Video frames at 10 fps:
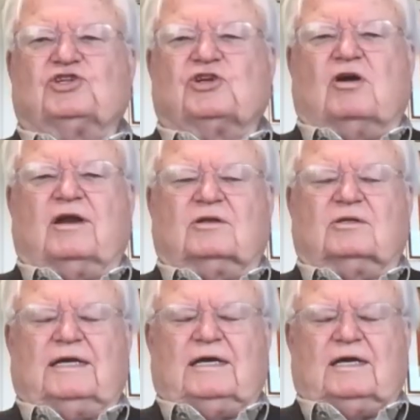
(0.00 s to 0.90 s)
start,
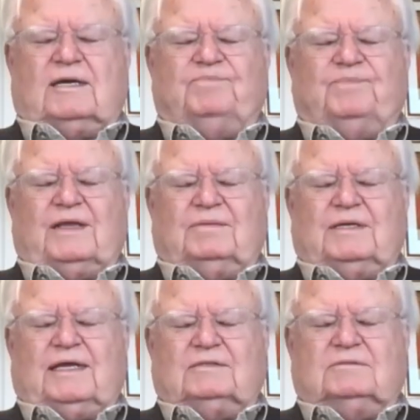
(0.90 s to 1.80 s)

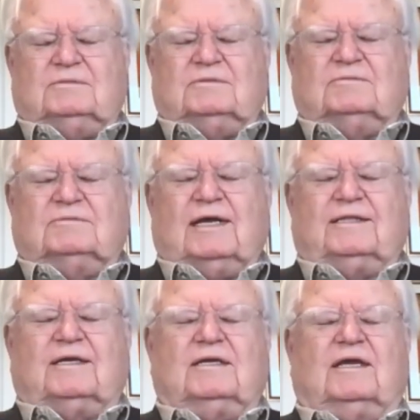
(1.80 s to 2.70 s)
and I
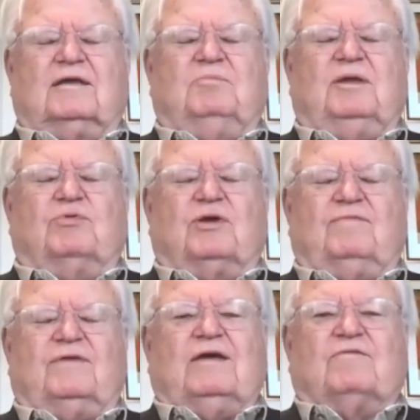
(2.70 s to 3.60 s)
think it can be
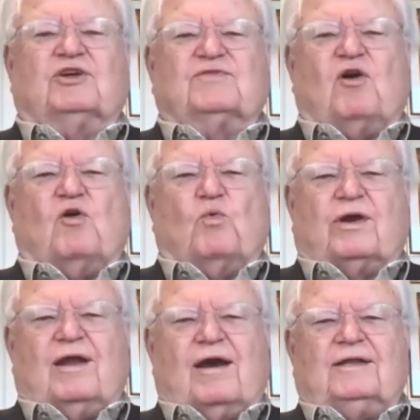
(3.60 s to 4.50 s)
brief. First of all,
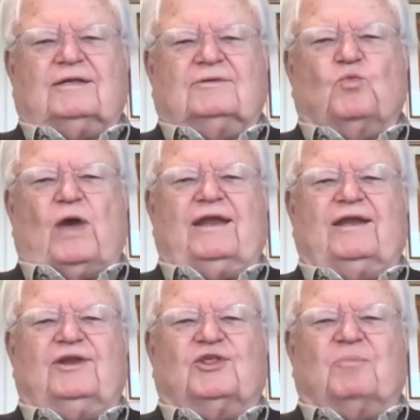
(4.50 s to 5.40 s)
we're not
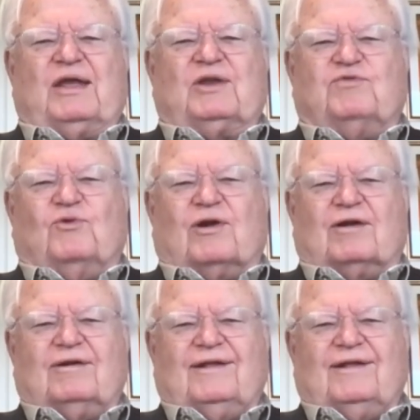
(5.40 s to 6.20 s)
wedded to the metaphor.